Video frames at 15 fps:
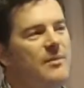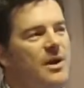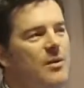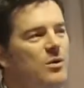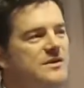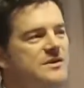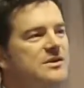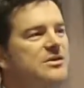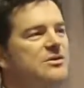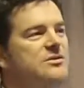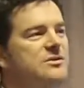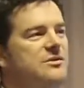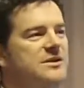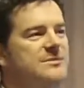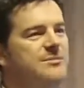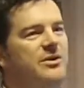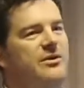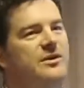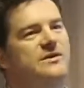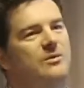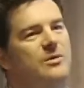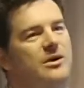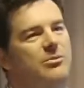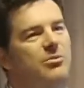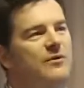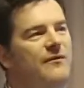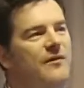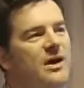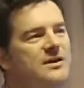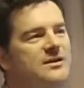What's the user experience that we're going to
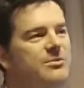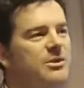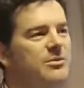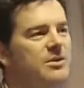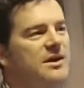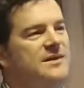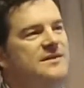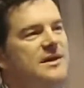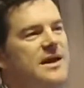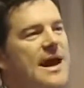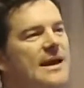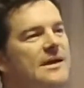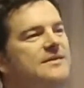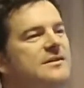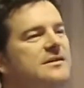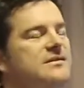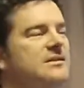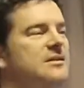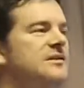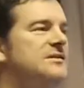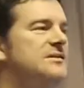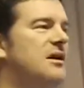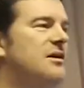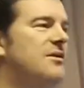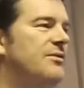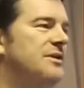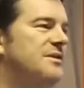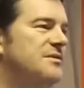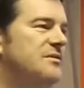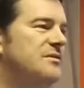provide to people as they access these data
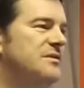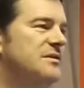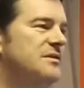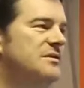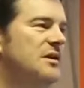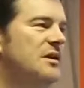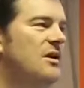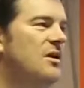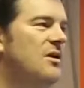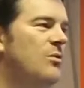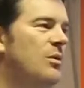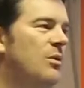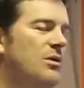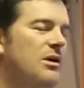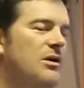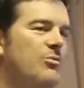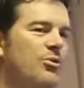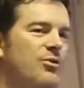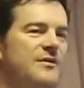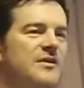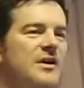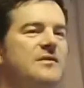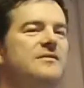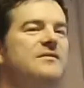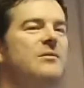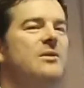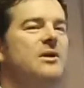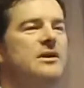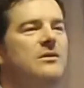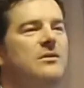resources? When we're going to present
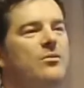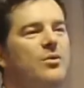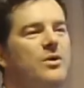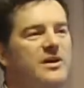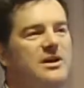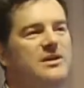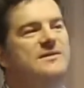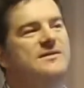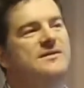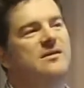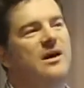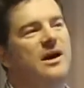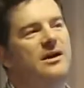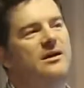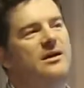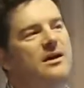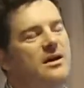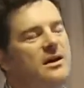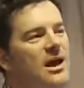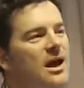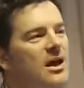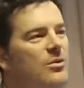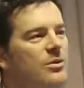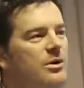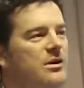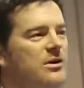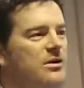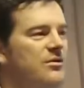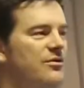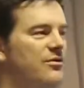something with insight, how are we going
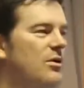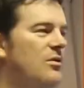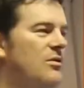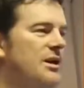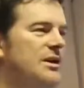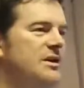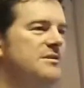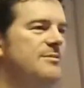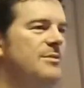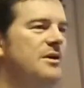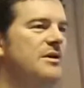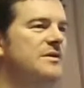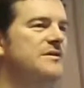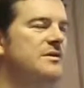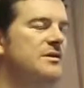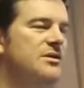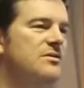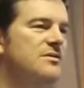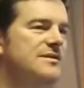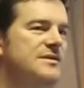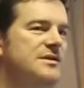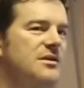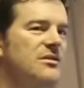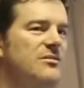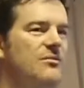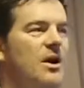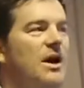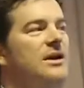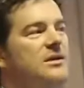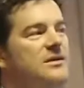to control that experience so that users get the
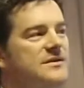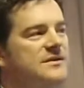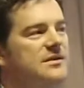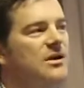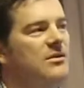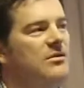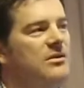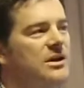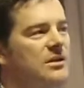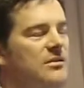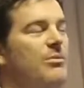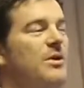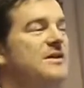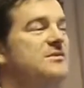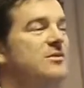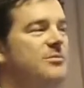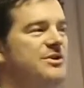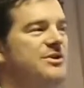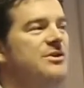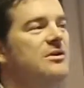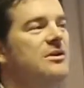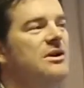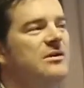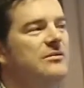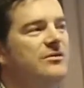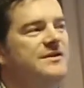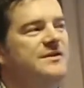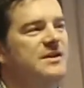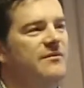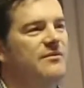right insight or get the best opportunity to
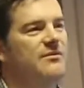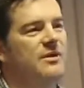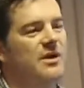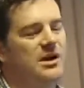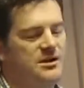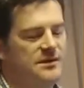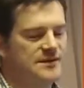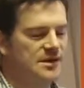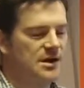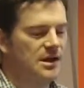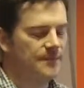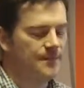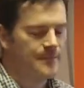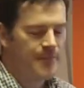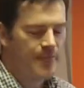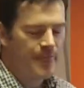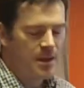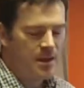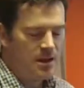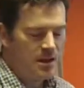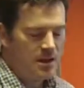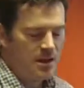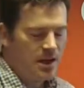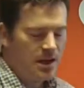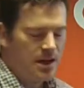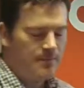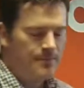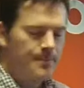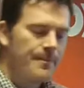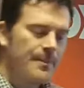receive the right insight?
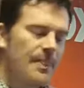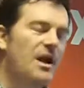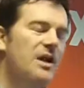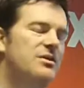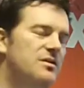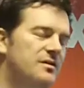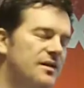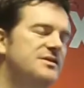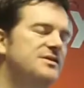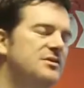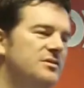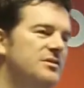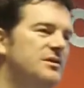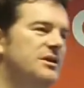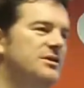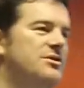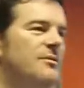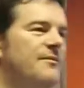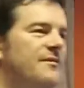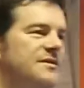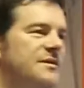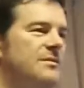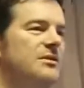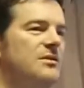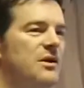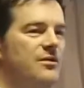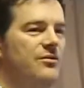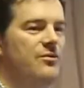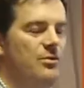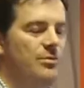And yet that's usually a job for something
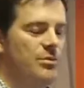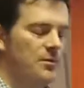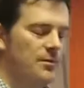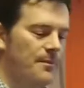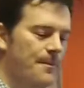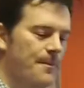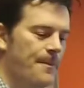like Drupal.